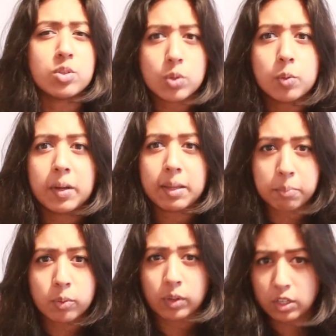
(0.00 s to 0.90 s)
super
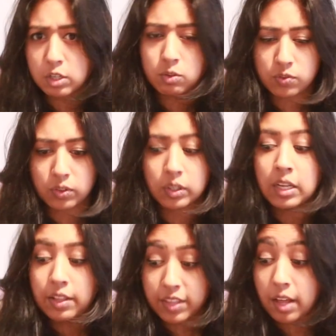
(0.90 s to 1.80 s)
important and useful.
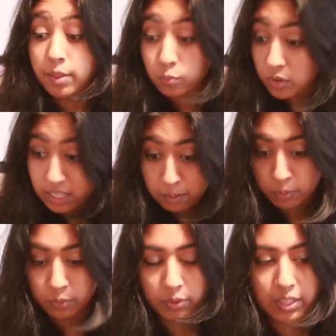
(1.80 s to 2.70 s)
The other really
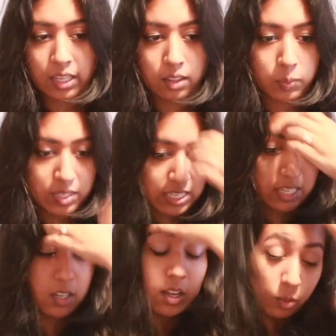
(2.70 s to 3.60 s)
important thing that we did